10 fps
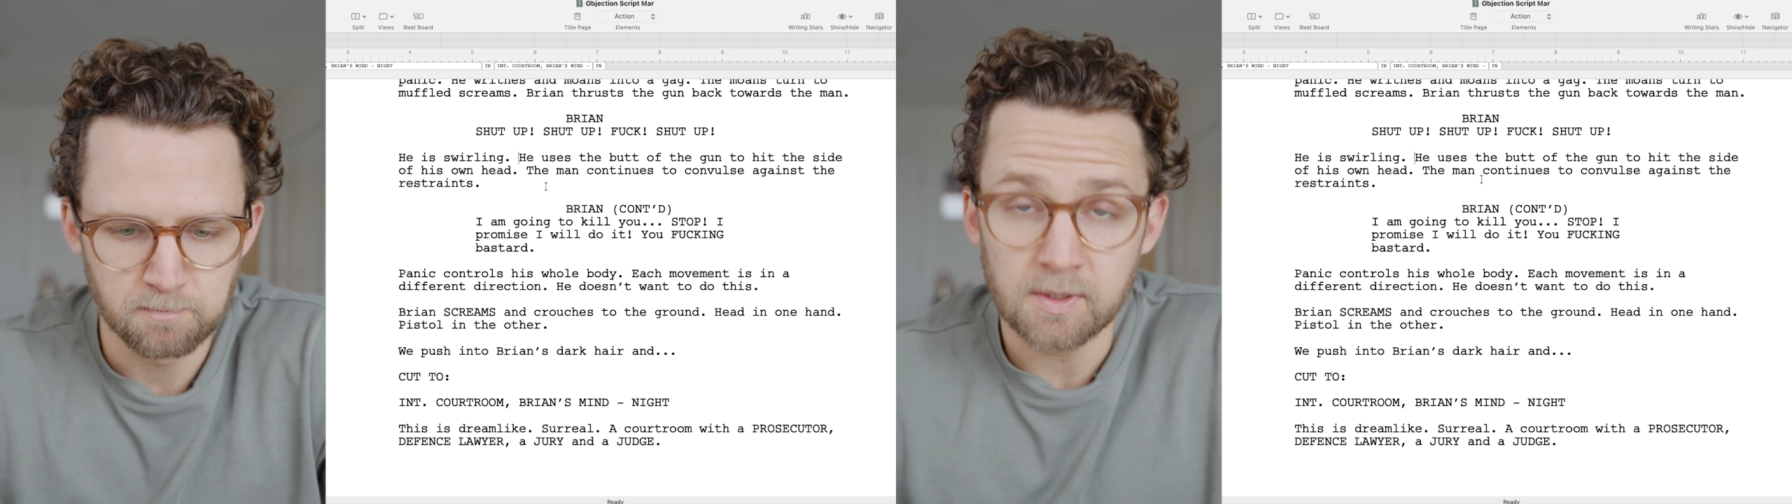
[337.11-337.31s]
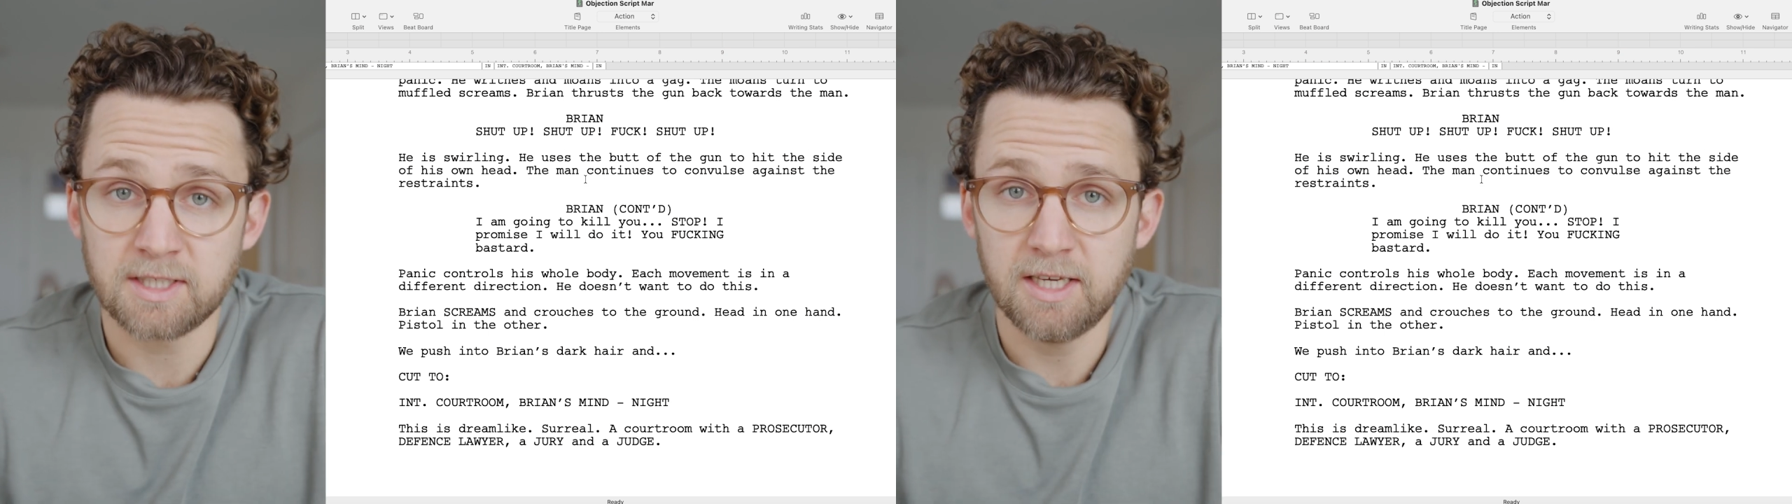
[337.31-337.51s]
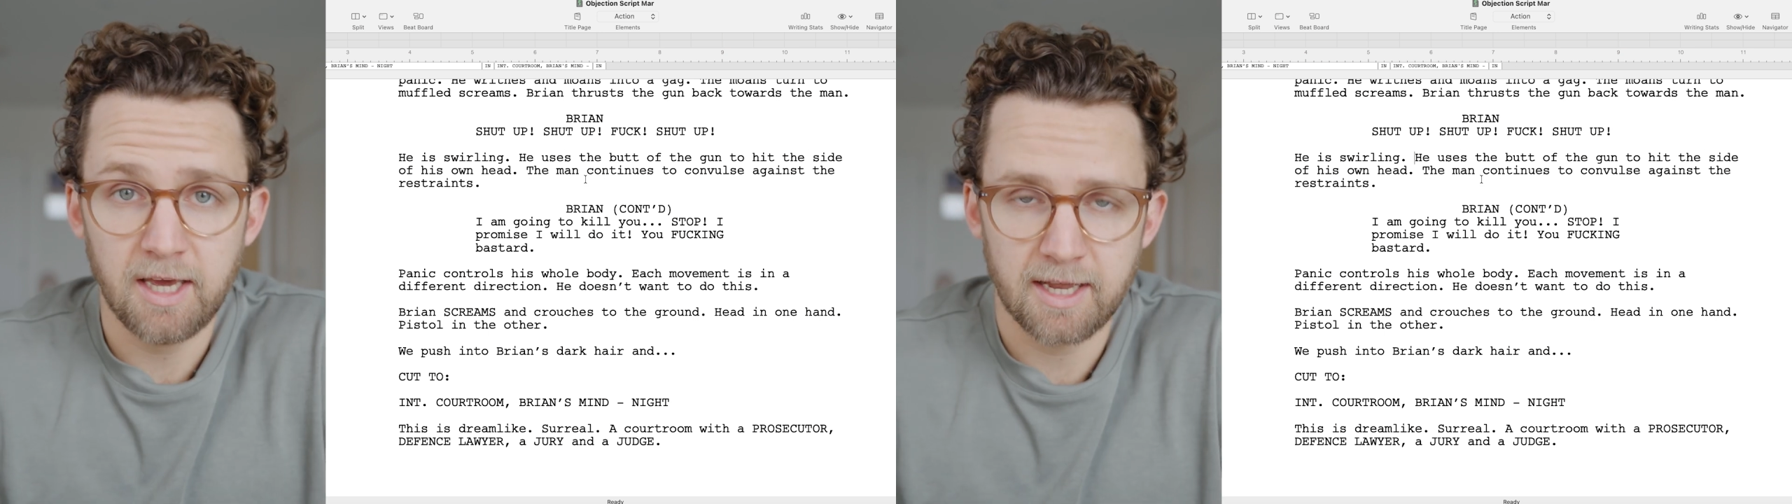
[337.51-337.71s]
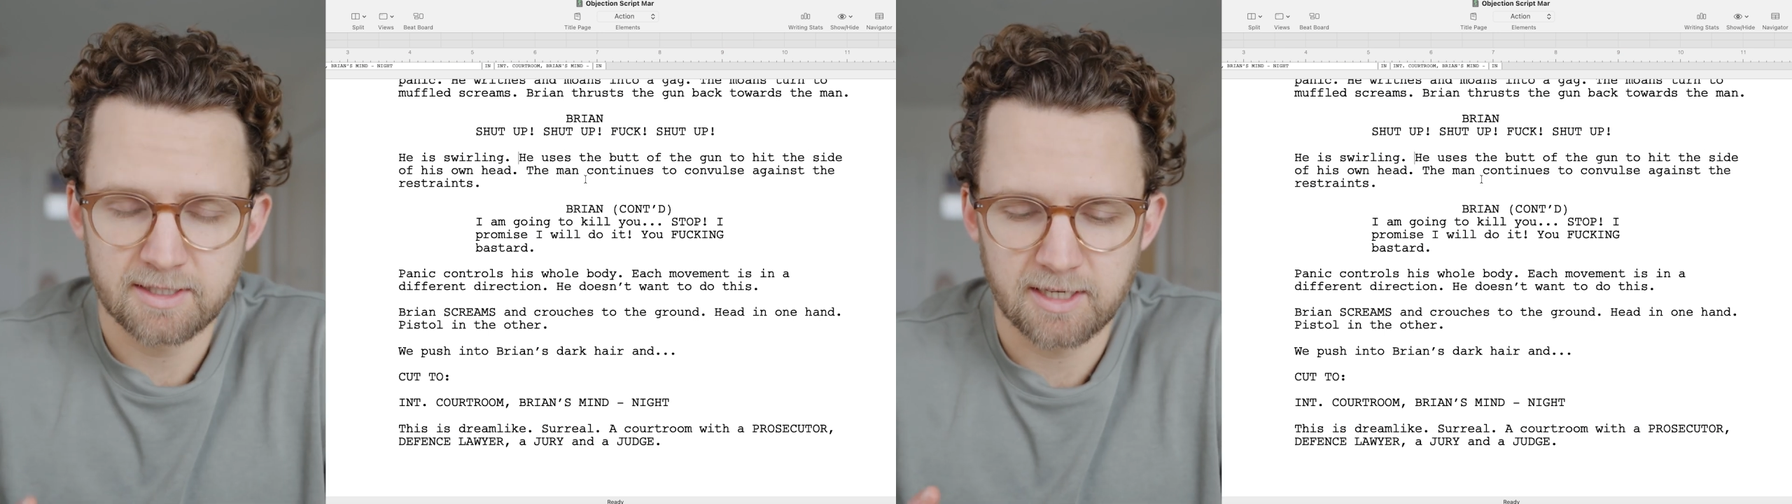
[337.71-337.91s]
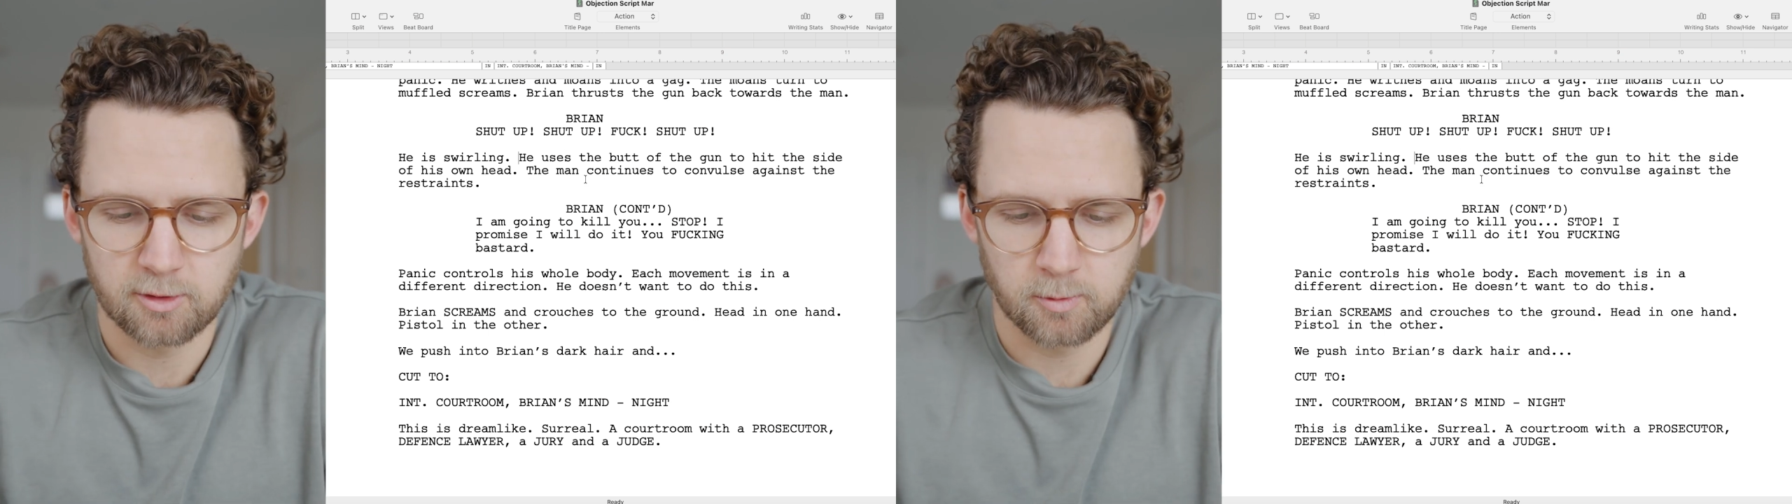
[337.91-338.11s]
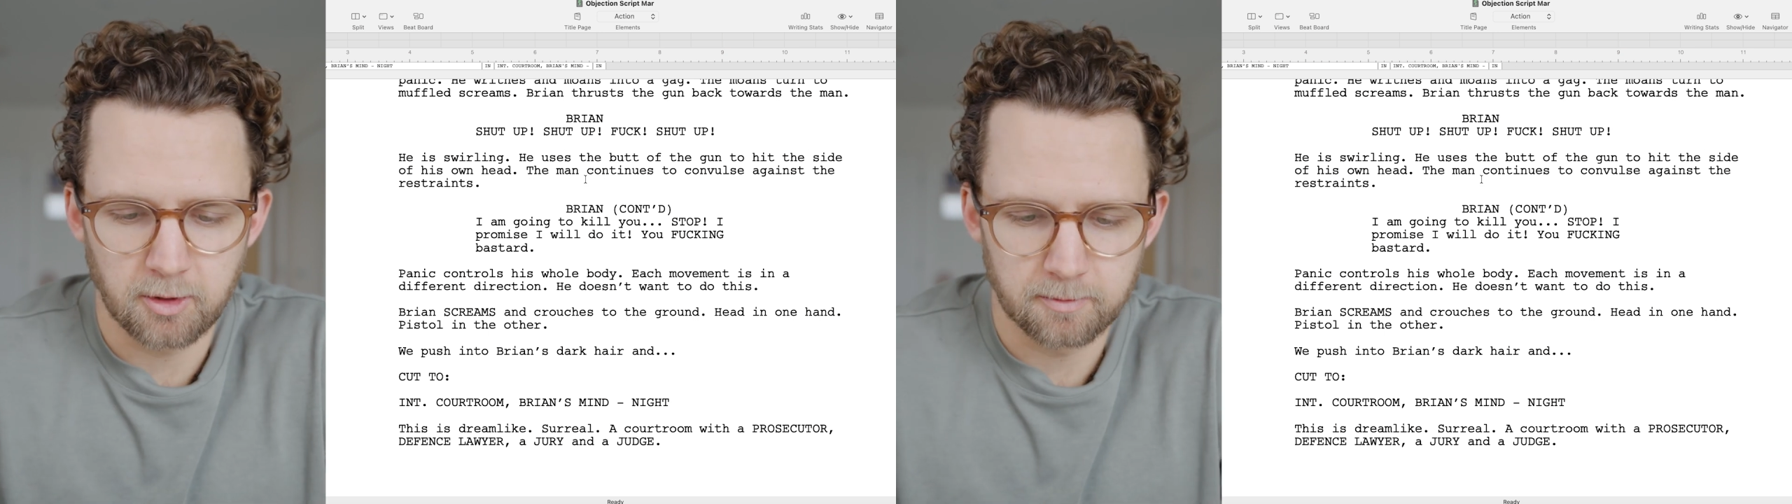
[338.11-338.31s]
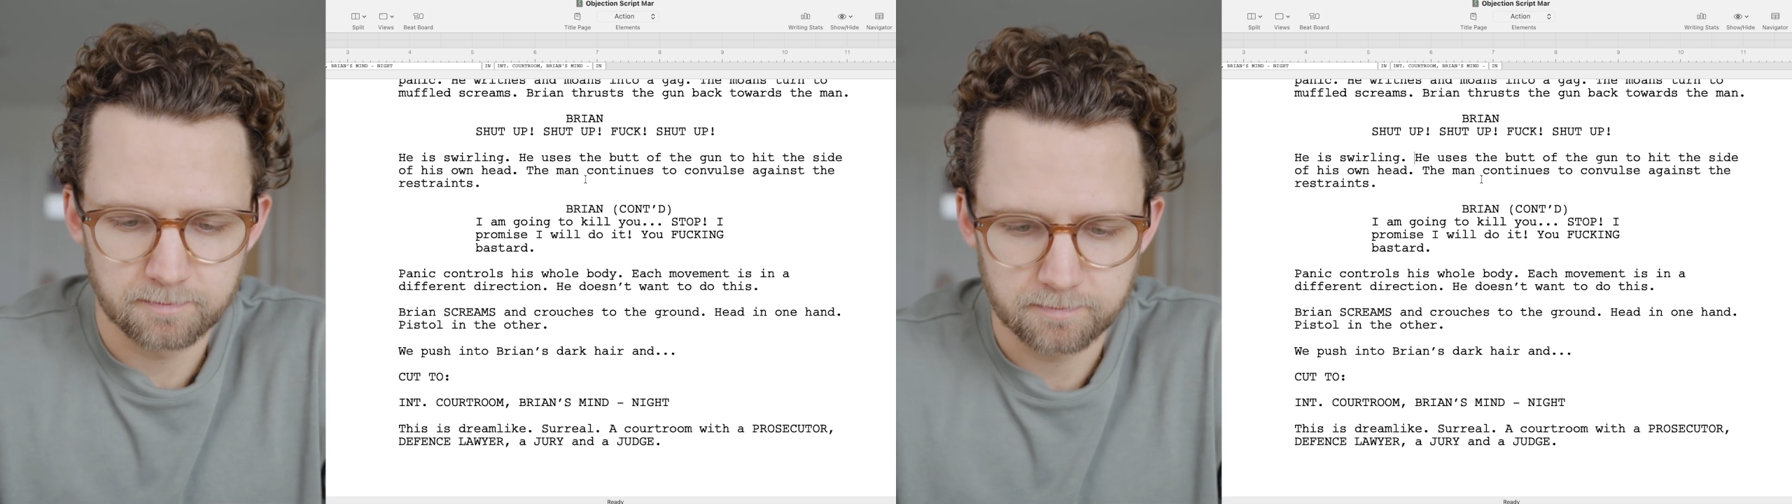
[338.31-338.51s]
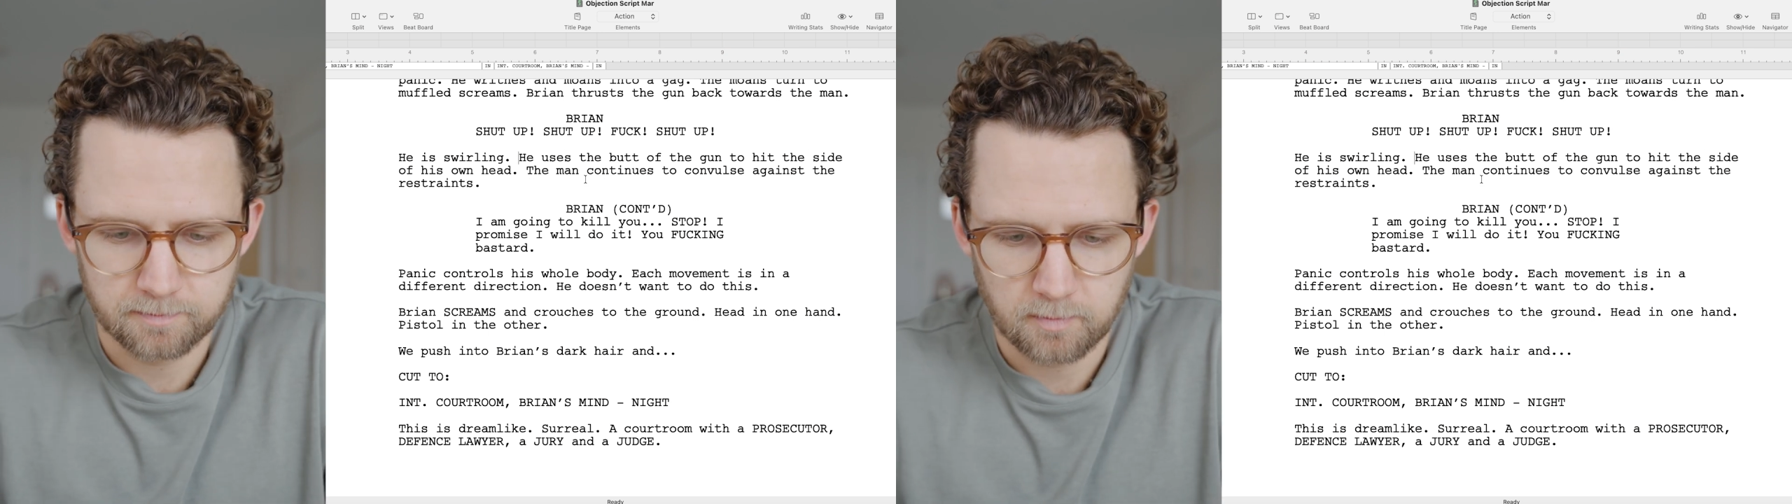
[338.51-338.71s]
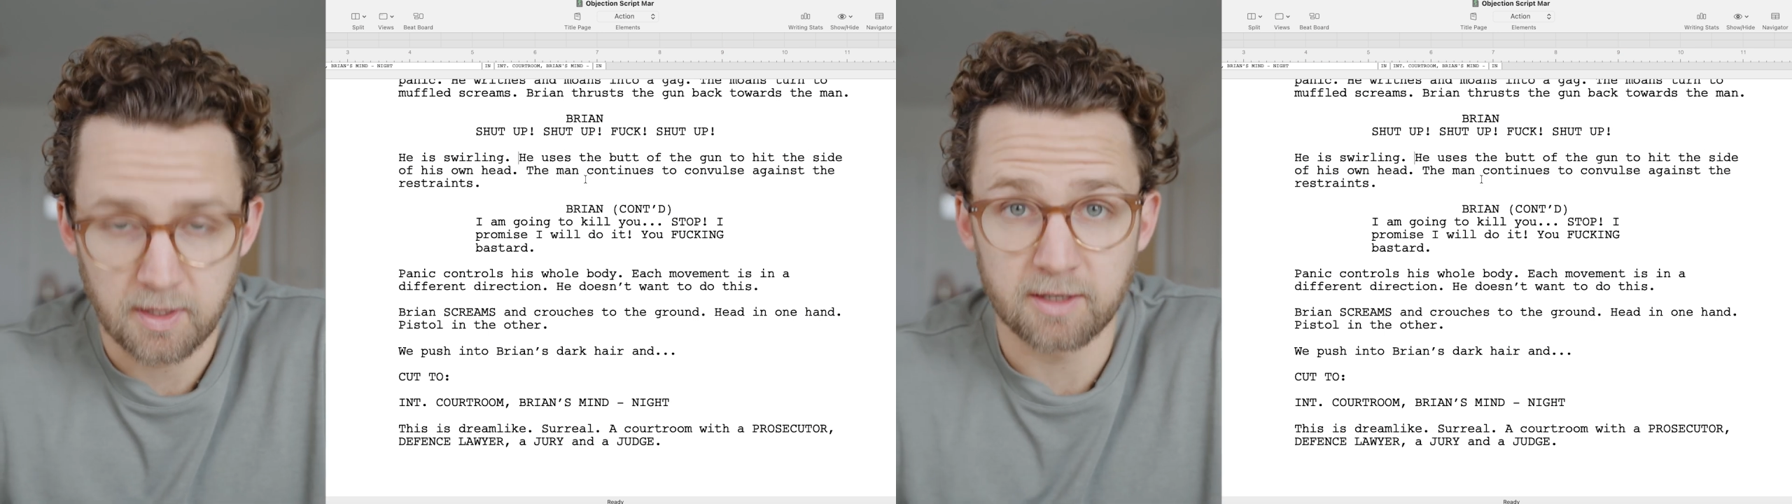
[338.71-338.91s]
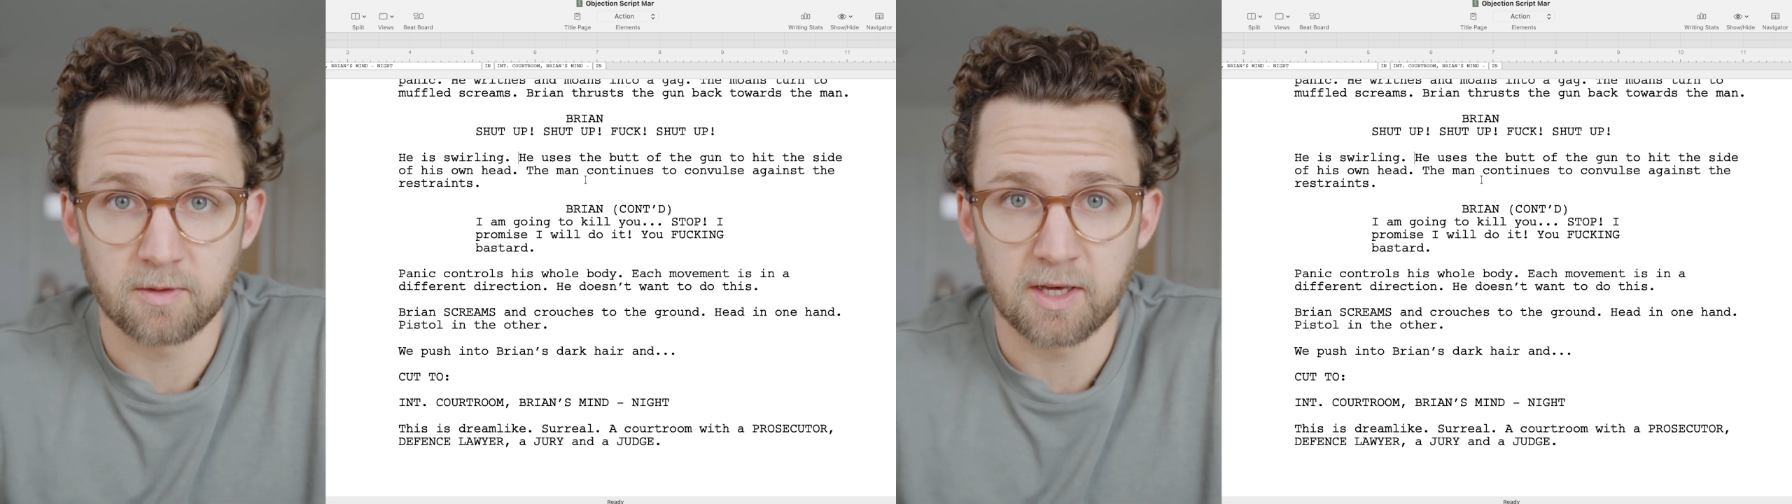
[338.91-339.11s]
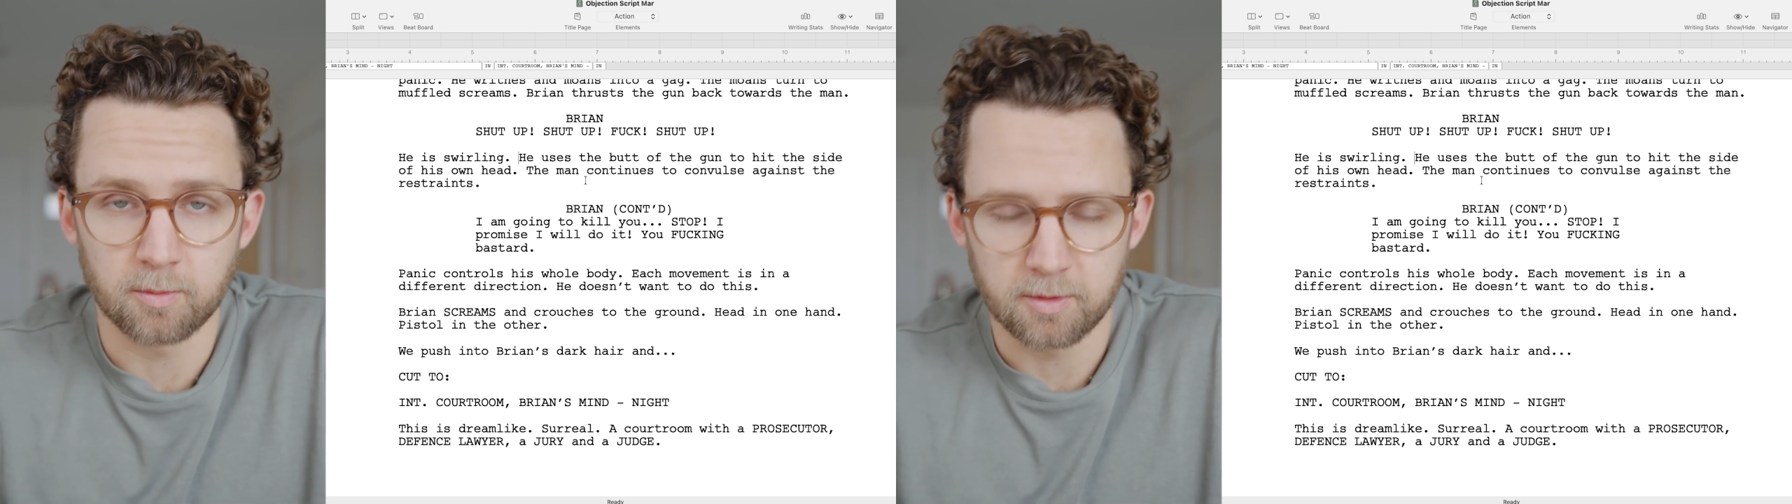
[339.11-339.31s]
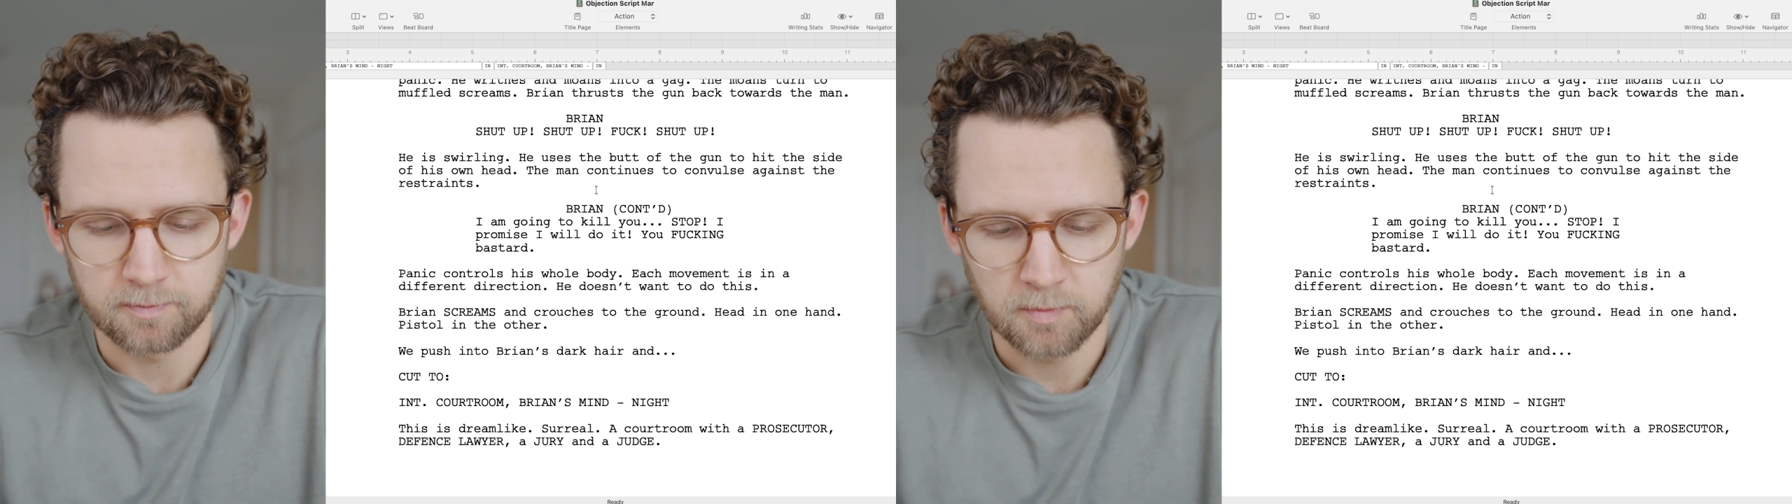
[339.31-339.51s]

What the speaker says: See, editing as we go. Thanks for the help.